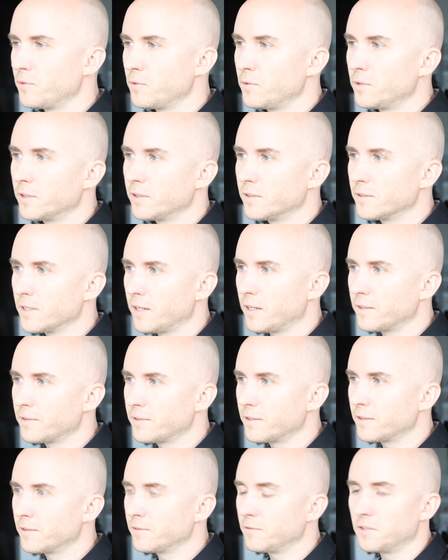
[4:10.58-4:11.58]
doing
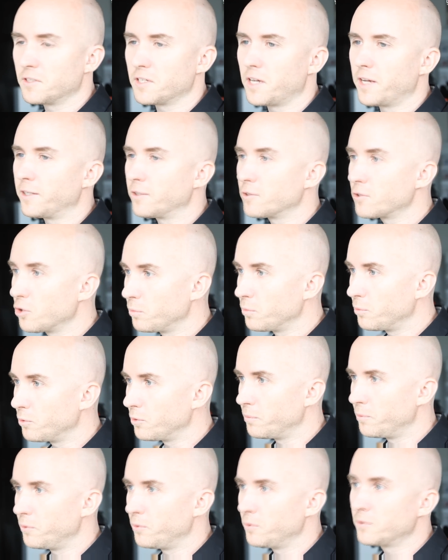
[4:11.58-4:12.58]
consulting, designing
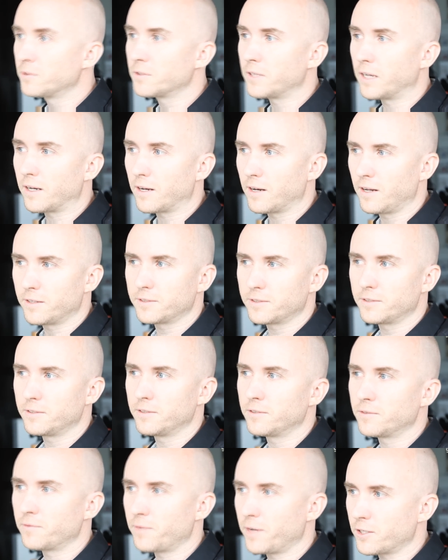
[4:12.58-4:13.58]
snowboard boots,
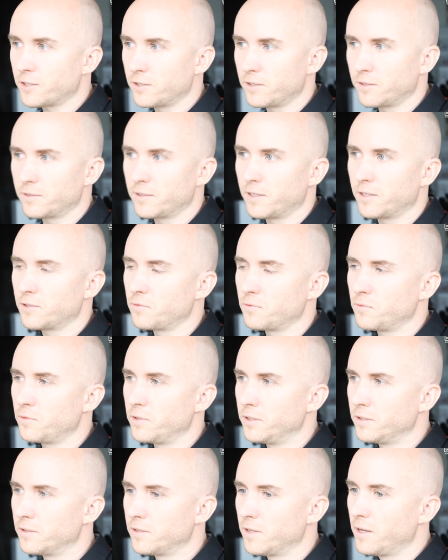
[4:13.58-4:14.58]
sunglasses, fashion
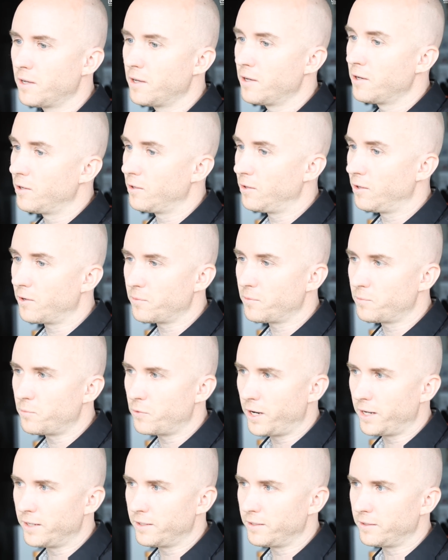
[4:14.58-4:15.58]
accessories, a lot of
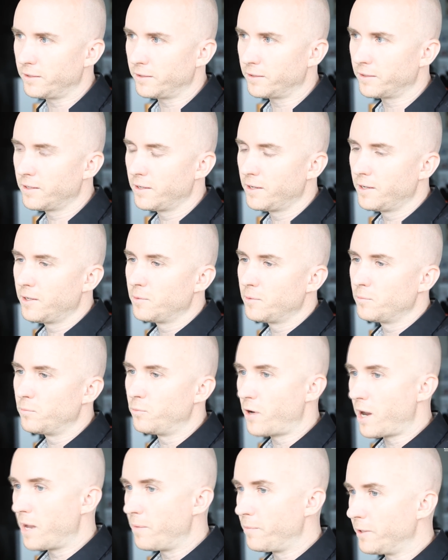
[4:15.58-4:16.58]
branding,
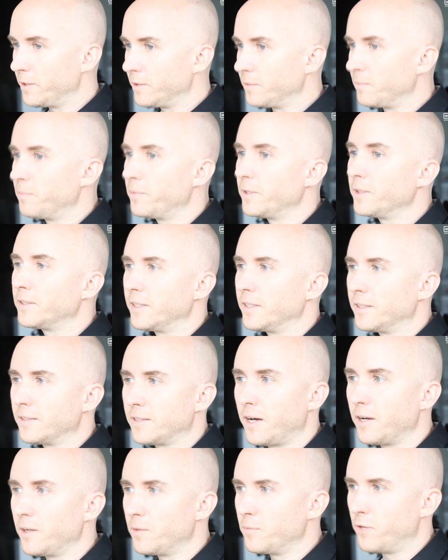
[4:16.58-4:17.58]
brand building
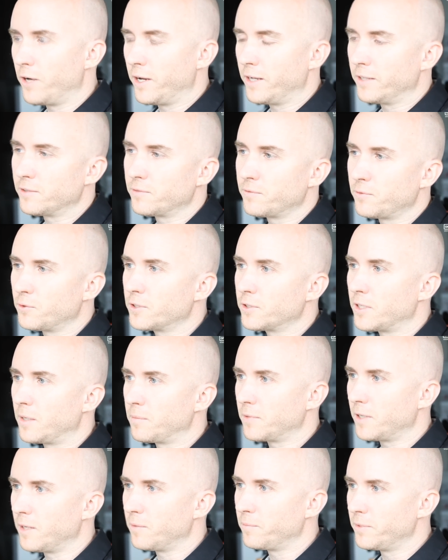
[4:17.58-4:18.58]
entire brands for
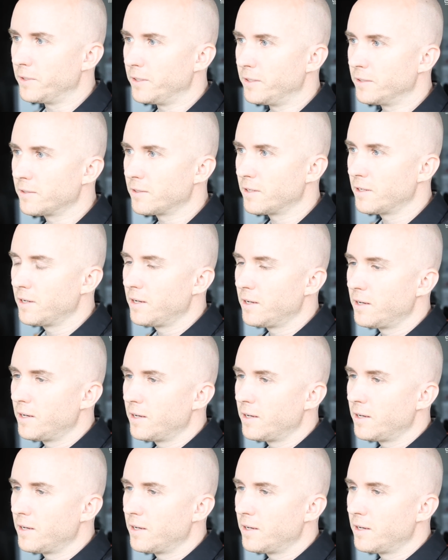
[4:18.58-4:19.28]
some companies,